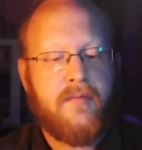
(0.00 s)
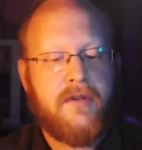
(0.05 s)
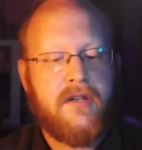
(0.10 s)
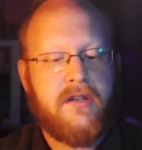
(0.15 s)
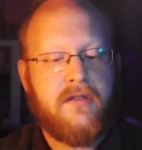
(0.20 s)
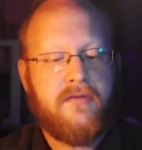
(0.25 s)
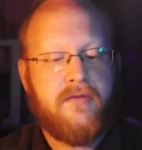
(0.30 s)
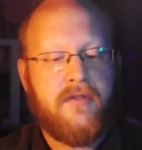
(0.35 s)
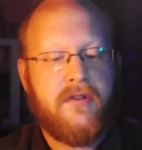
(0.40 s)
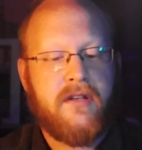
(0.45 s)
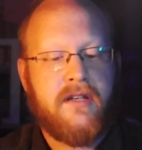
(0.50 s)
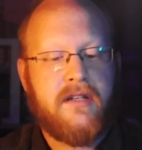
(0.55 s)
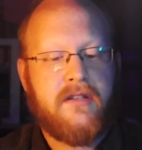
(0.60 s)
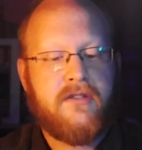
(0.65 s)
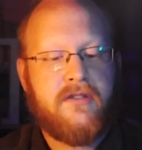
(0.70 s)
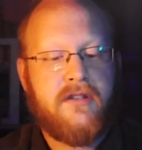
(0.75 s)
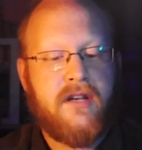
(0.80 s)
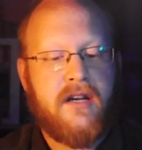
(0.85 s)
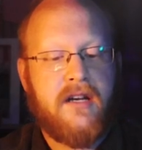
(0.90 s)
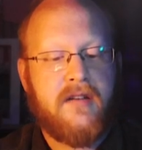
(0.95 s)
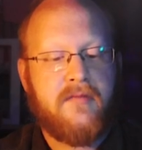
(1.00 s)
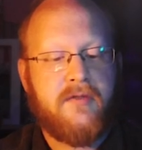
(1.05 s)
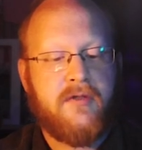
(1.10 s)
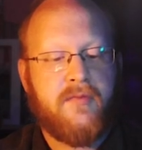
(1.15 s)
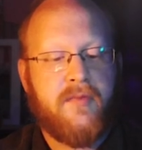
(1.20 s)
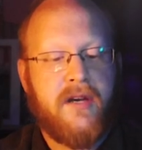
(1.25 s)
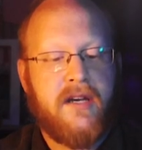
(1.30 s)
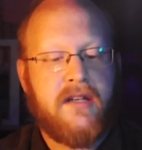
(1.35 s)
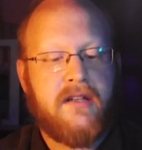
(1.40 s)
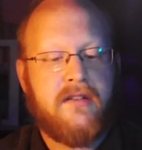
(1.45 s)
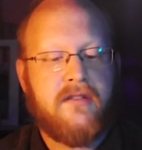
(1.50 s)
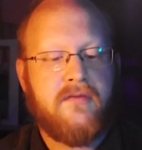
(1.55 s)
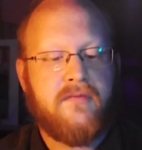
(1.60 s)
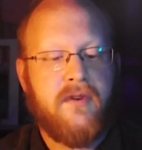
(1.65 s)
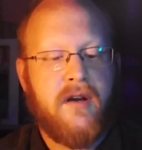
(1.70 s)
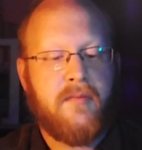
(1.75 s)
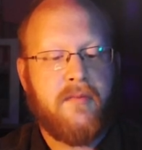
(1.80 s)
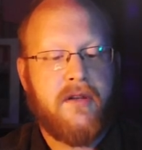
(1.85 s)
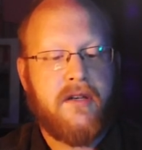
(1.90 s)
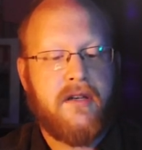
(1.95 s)
copy it for each time you
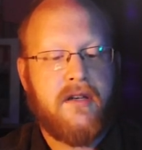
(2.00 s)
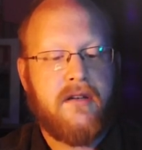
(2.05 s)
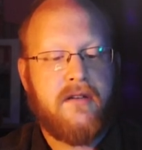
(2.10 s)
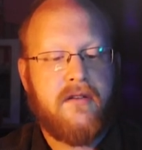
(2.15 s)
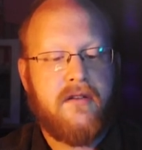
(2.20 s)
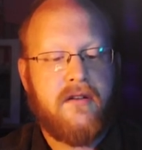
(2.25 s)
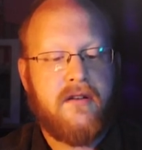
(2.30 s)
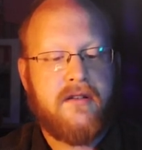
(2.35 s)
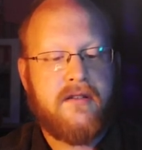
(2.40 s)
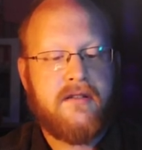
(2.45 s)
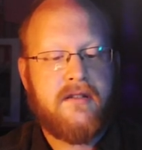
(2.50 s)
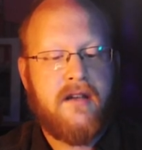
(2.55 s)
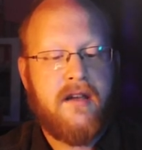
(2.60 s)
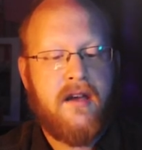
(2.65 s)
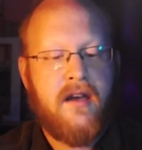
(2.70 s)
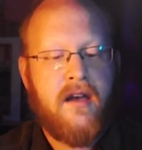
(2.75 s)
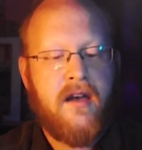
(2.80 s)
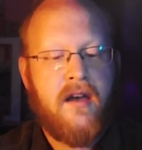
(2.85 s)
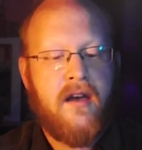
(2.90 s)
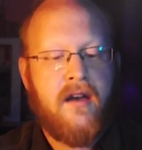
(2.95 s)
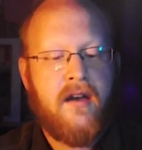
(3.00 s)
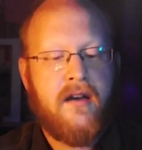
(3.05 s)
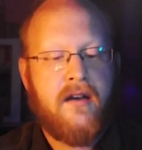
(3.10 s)
paid its replicate cost.